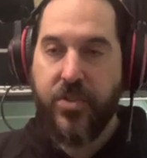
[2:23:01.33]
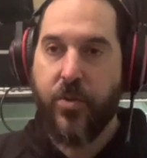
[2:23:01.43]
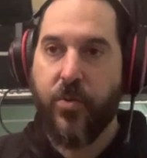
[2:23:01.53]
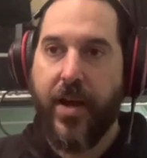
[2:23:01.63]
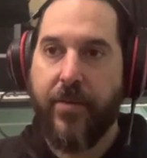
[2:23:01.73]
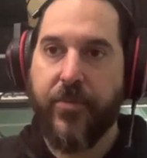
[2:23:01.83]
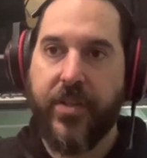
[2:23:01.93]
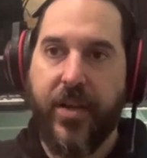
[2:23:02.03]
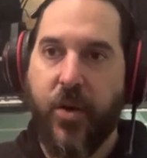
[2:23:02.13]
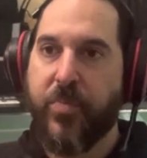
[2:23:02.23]
So I'm
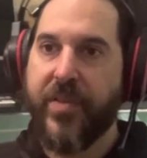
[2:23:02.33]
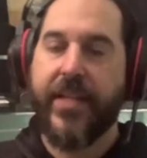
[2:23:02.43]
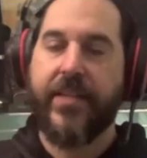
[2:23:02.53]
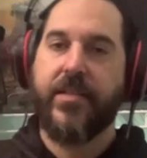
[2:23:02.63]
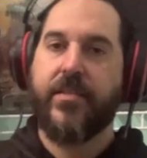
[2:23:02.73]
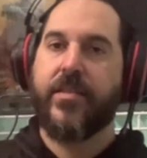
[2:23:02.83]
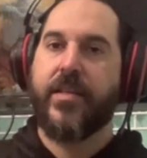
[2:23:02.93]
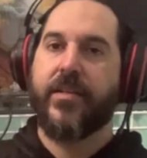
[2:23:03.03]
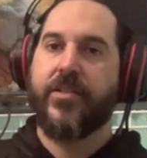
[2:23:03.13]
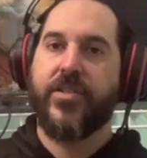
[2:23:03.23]
really hoping that this
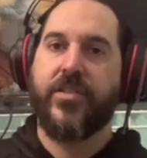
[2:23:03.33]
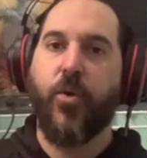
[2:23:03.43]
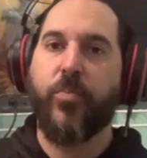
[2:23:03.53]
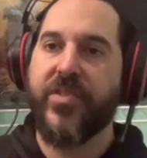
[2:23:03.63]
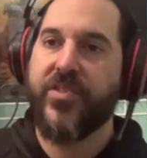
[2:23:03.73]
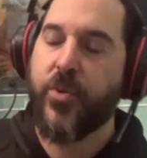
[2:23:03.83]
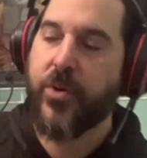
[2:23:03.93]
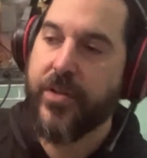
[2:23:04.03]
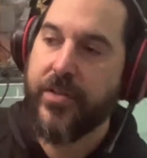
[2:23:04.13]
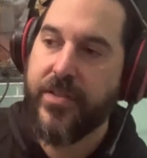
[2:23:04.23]
just opens
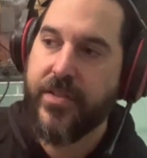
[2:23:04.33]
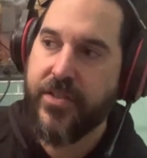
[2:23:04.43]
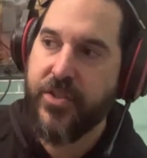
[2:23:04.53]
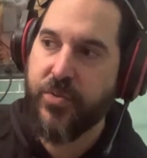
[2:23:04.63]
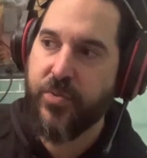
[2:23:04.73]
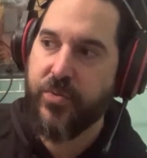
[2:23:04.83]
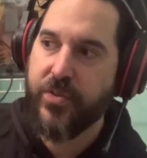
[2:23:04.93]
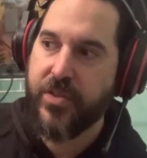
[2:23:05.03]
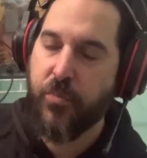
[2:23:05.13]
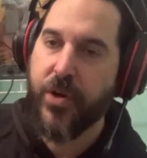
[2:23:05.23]
doors to
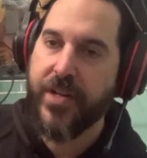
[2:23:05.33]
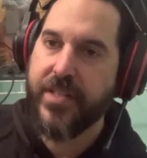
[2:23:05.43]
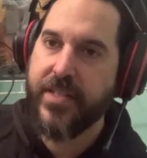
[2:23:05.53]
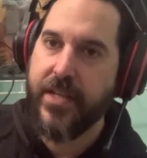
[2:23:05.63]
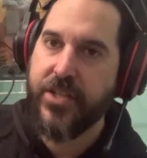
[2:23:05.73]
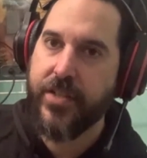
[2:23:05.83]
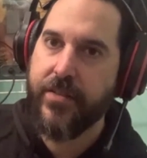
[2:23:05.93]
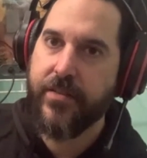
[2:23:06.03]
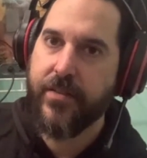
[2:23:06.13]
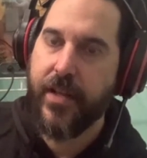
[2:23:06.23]
more
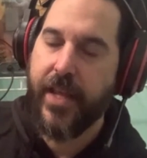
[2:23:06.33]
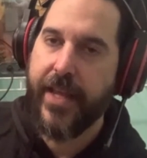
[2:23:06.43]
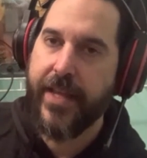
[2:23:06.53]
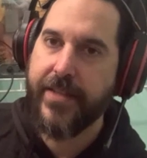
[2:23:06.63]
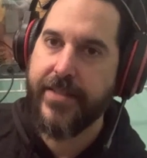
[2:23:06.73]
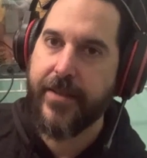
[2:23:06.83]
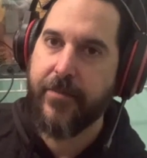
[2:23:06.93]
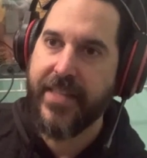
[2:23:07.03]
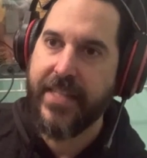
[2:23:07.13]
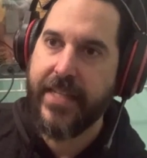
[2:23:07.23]
discussion. And
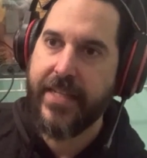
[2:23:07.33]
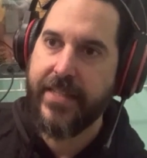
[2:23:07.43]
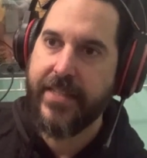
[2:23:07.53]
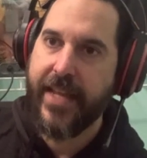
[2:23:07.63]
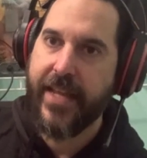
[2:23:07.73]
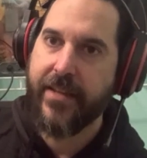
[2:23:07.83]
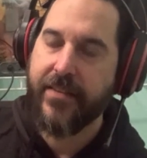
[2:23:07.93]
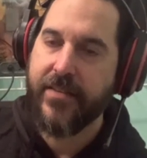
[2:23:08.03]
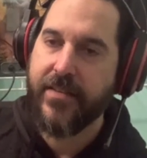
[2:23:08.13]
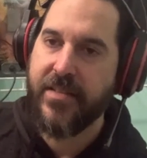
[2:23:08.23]
at the end of the day,
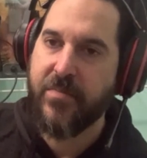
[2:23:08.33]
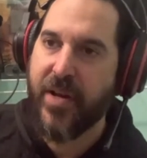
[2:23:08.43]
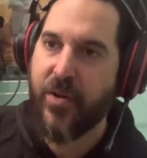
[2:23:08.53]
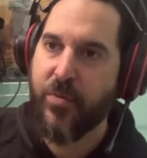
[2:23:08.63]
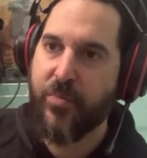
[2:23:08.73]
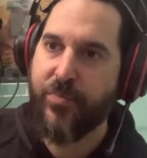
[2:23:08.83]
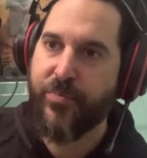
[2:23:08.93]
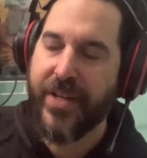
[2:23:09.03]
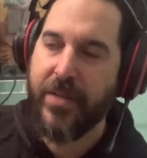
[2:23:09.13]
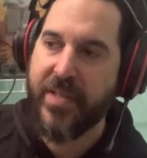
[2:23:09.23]
this is about
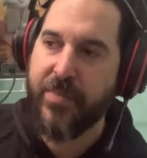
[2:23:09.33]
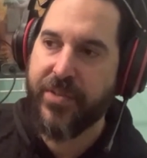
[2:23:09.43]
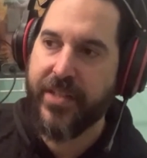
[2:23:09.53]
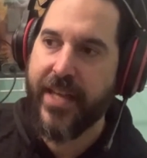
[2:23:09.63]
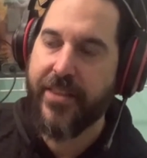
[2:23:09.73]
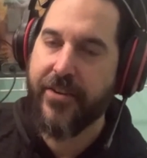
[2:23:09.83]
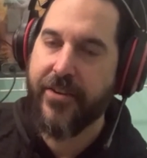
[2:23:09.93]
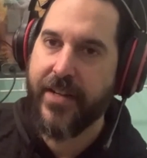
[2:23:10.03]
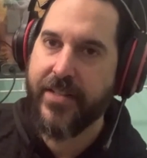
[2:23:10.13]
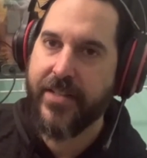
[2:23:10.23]
bringing people together and
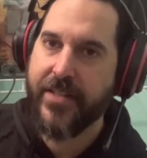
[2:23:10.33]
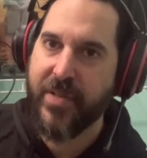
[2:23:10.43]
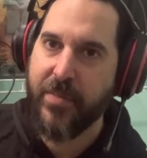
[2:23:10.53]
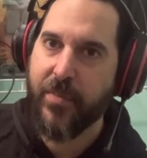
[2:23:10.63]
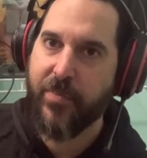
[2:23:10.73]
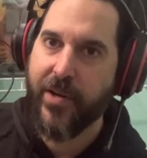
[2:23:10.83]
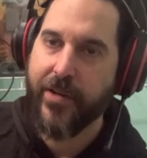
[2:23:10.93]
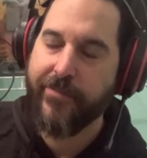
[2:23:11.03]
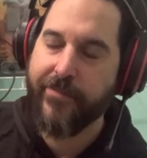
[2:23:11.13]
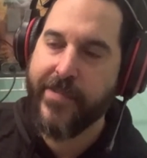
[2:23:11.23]
not tearing people
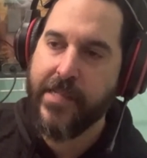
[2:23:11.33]
apart.